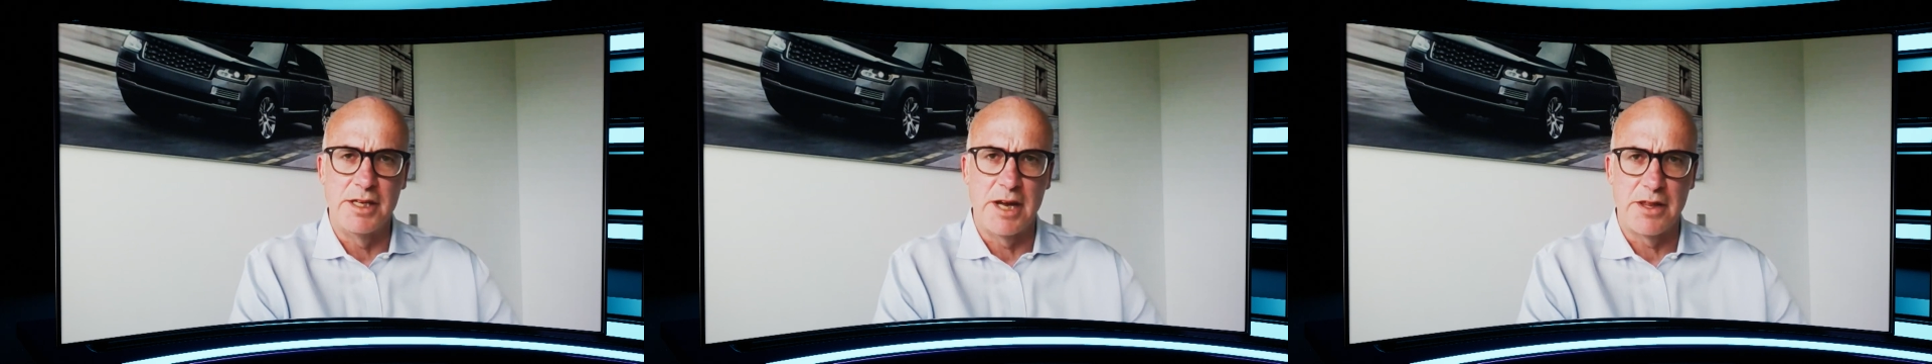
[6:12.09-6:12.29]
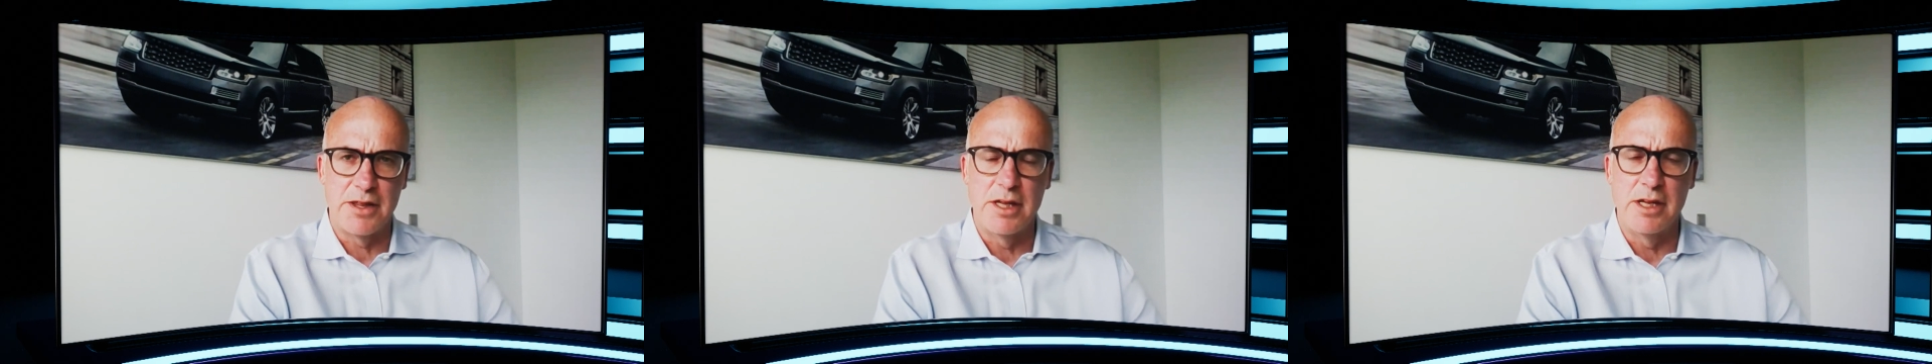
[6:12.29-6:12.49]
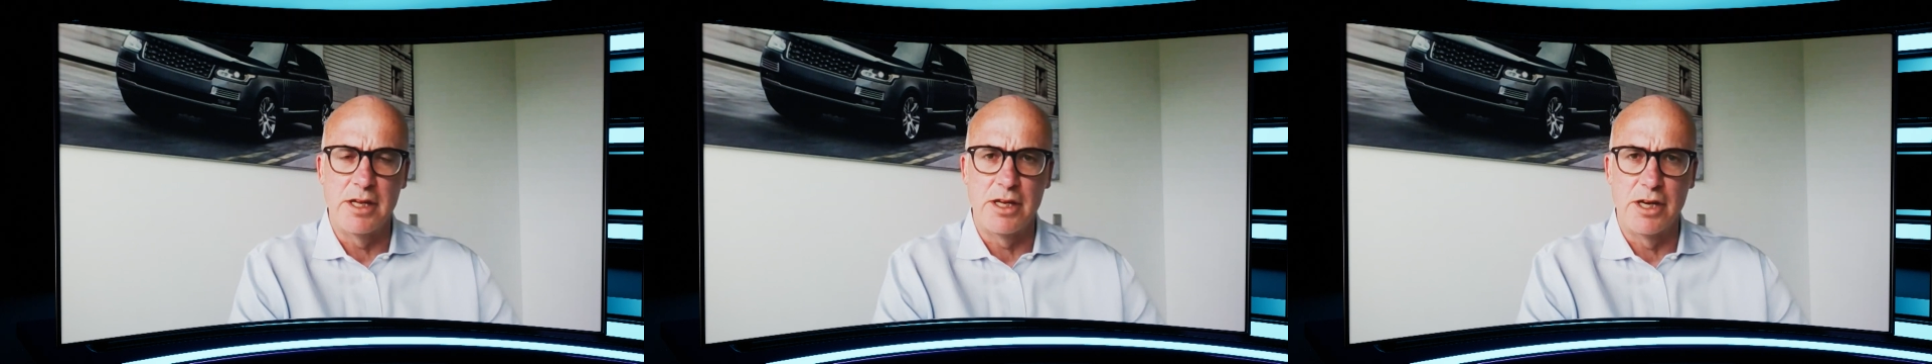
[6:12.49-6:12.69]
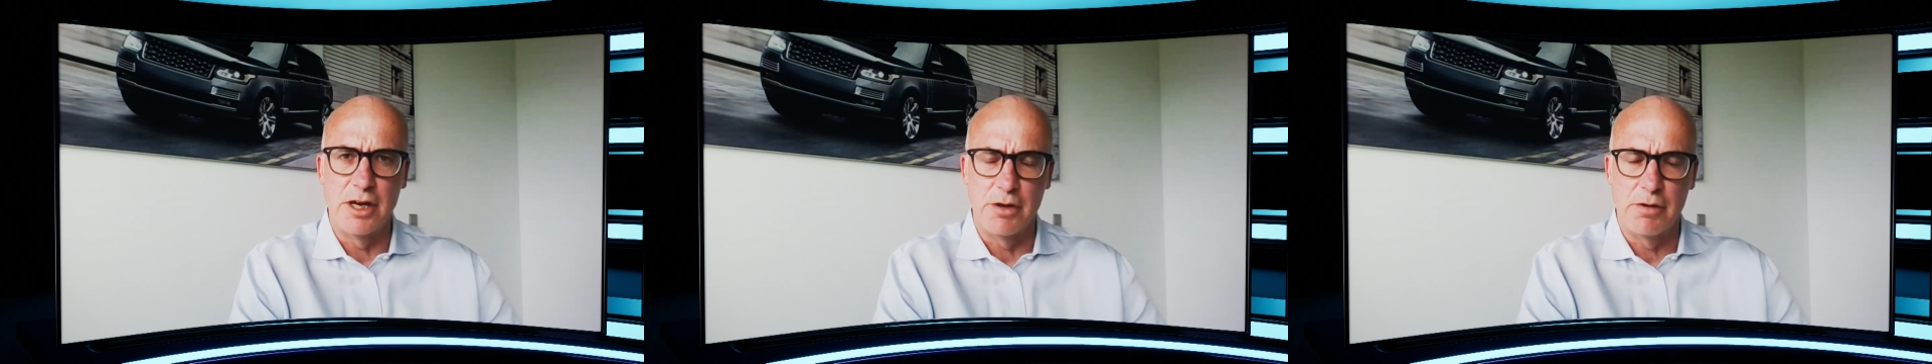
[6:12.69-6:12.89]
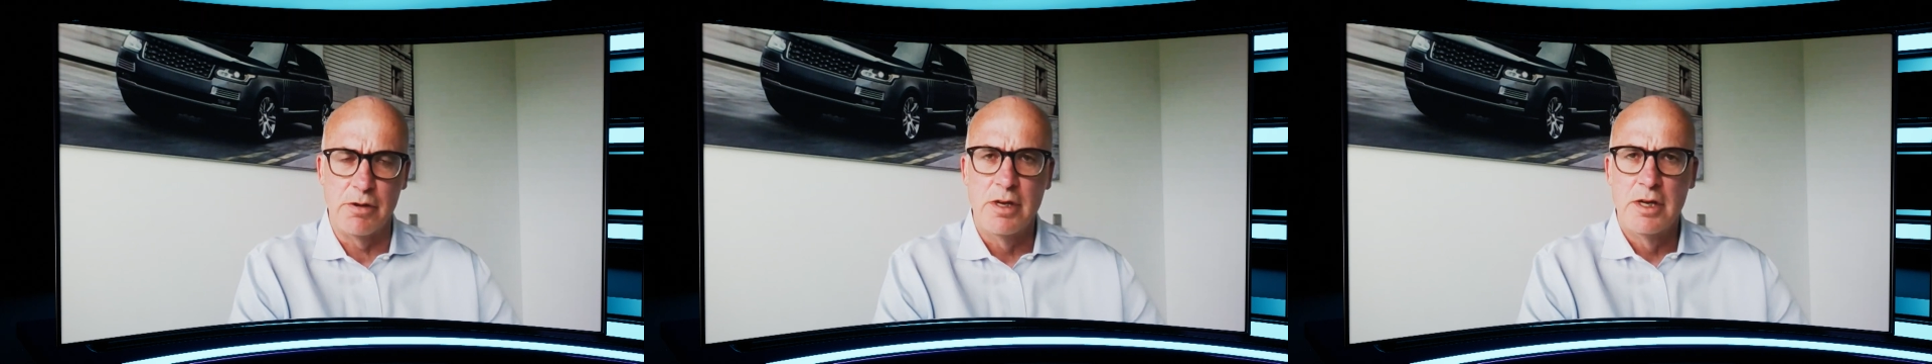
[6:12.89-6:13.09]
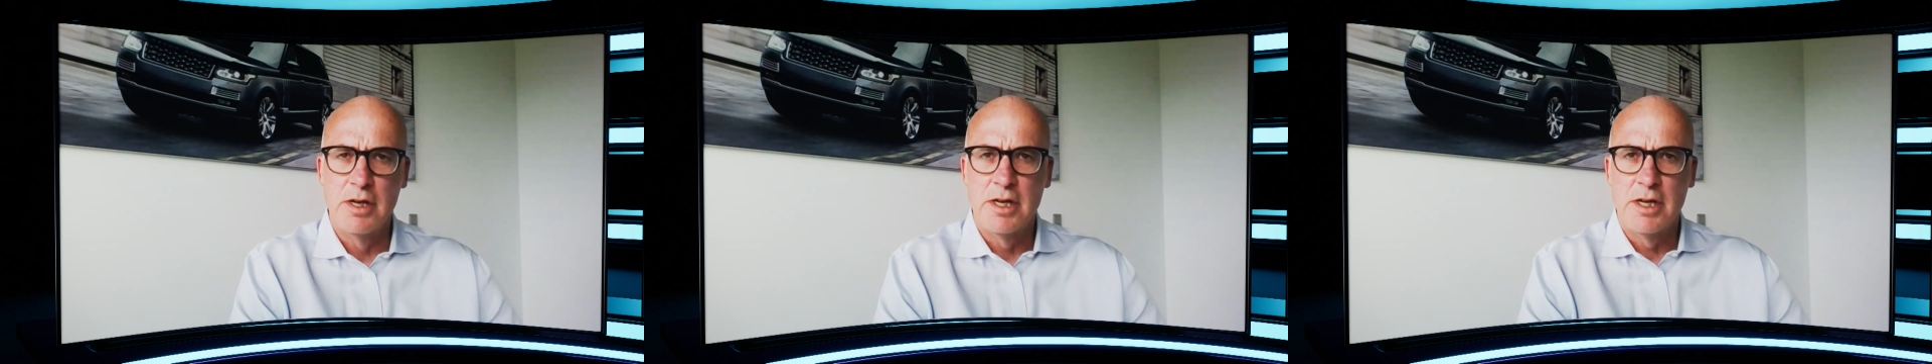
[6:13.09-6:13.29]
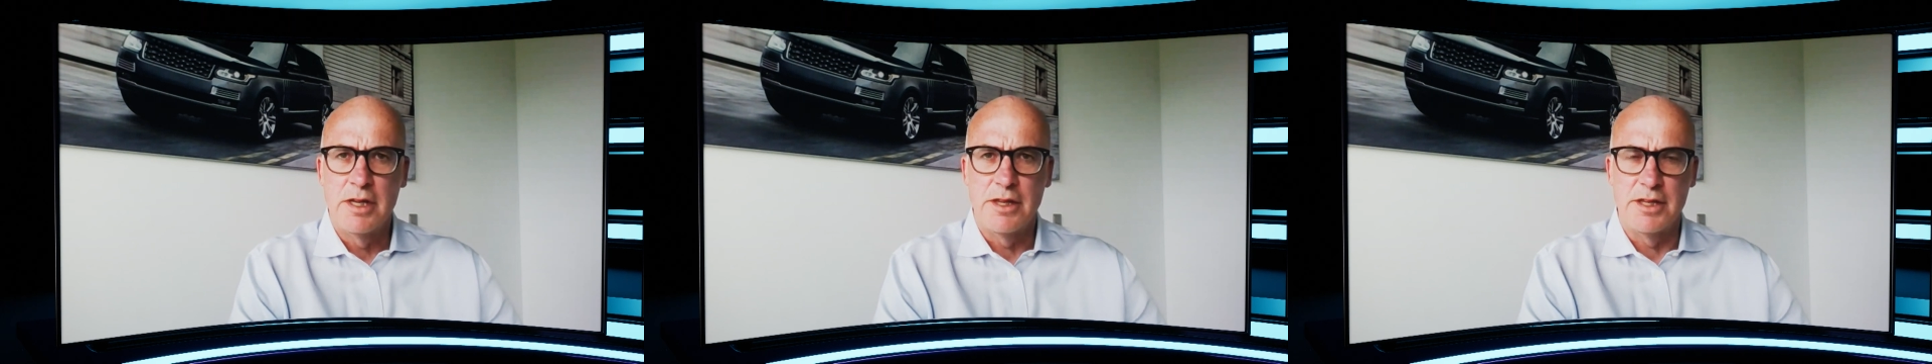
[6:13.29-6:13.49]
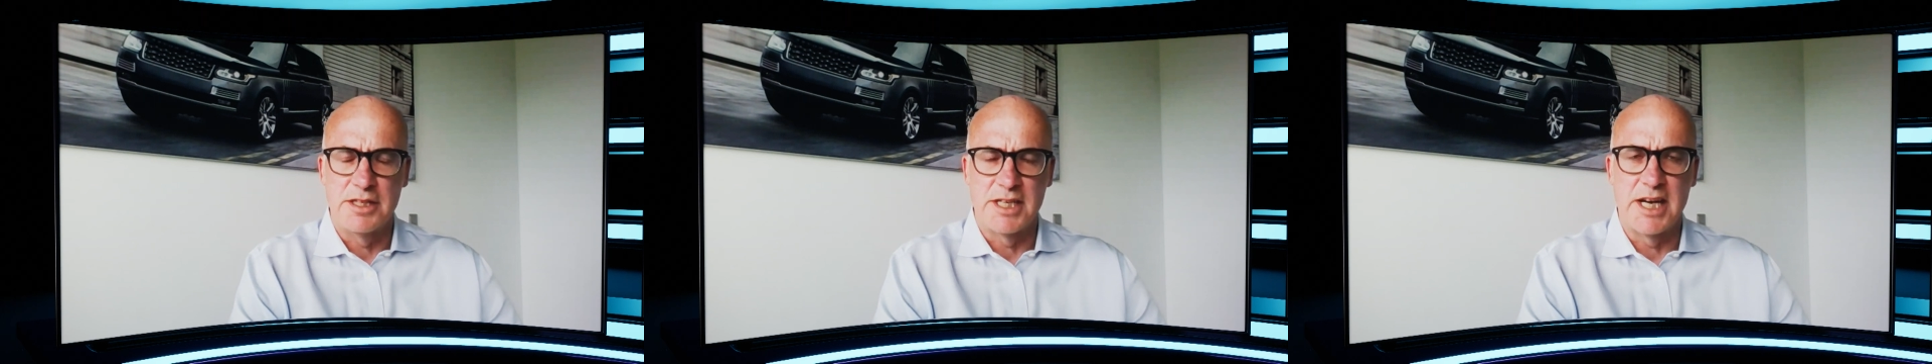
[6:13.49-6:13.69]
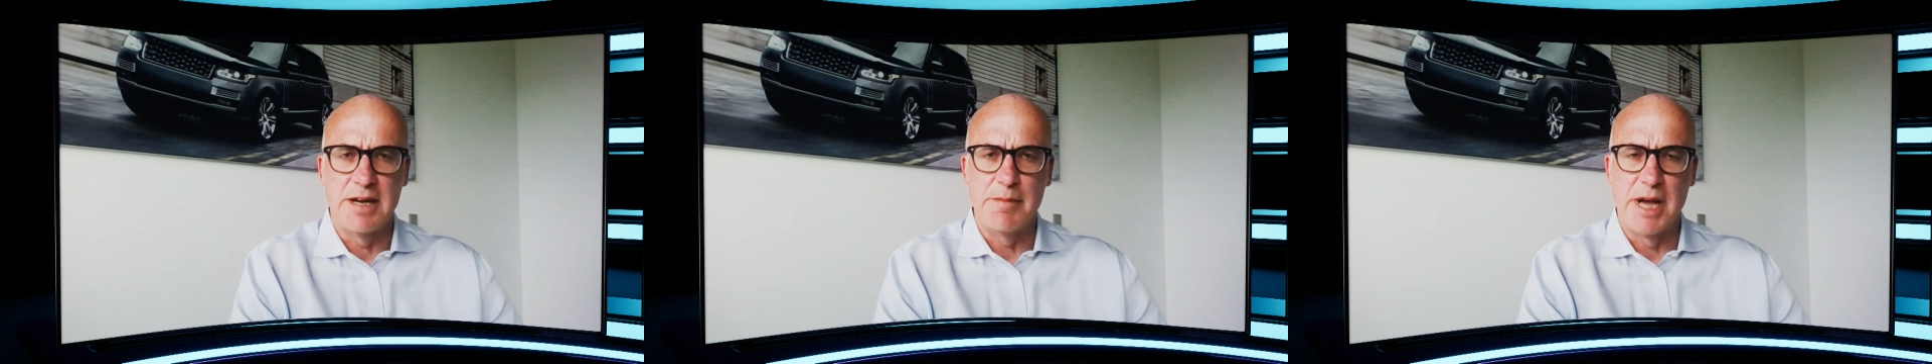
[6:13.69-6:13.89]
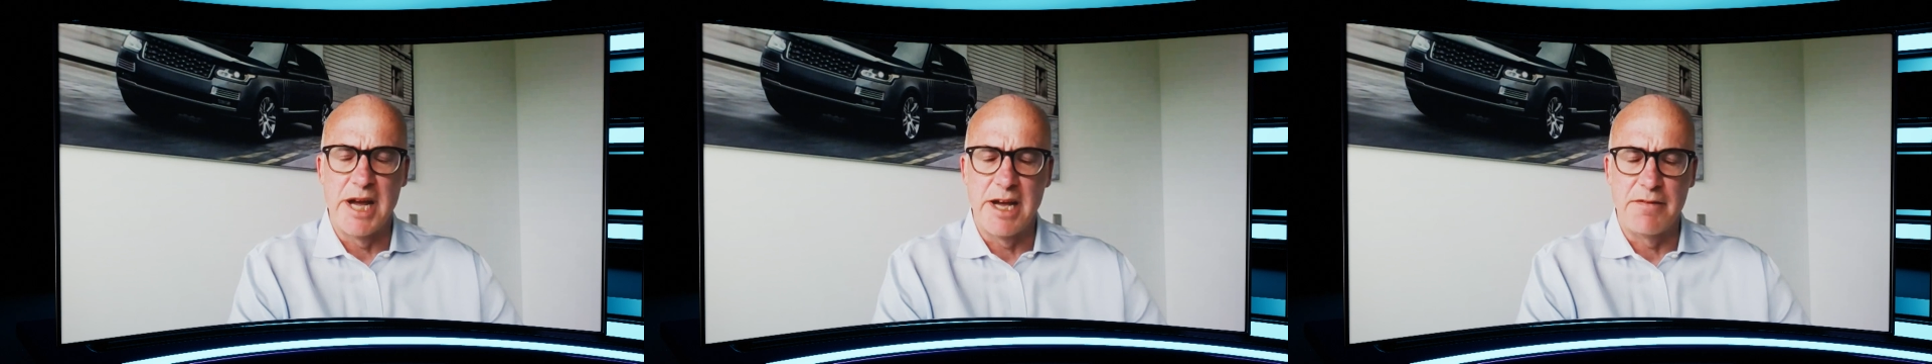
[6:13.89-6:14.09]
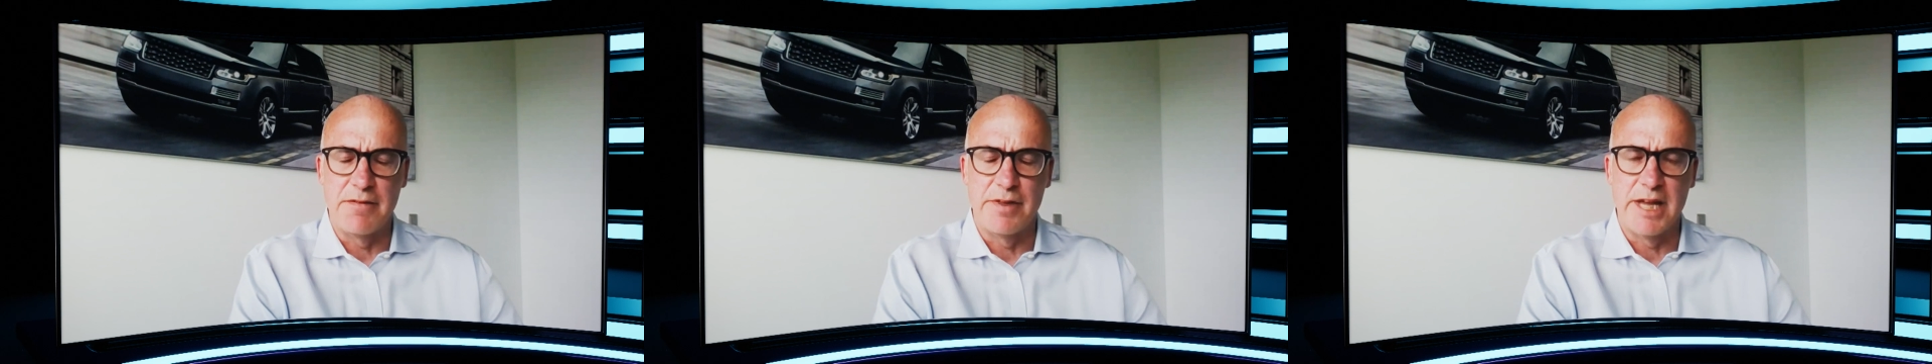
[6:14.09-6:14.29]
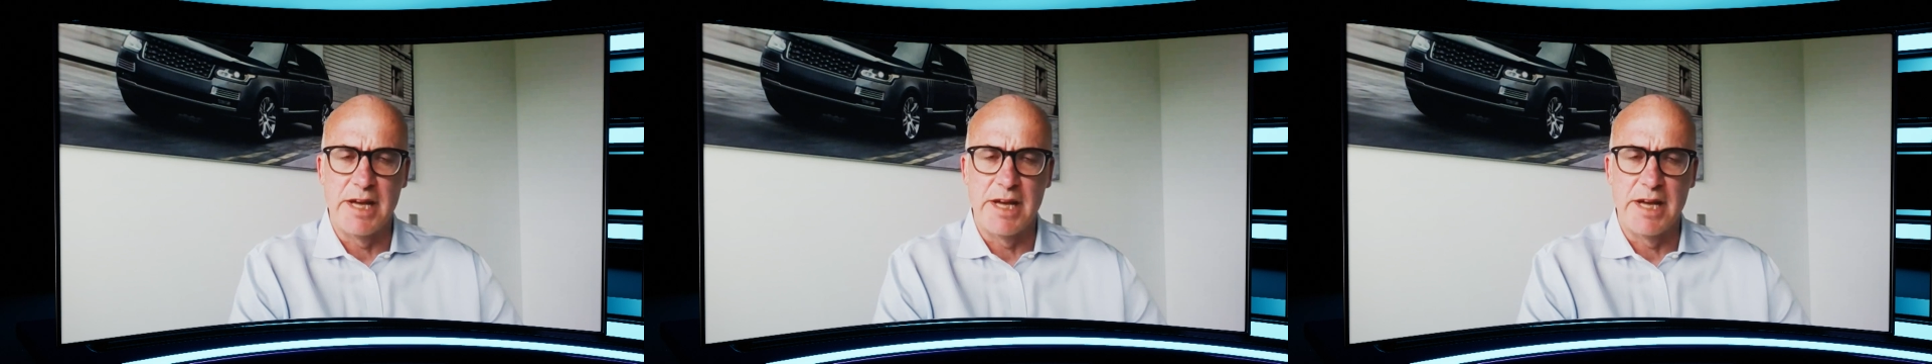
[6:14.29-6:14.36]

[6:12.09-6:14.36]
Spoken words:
And I think, the time ahead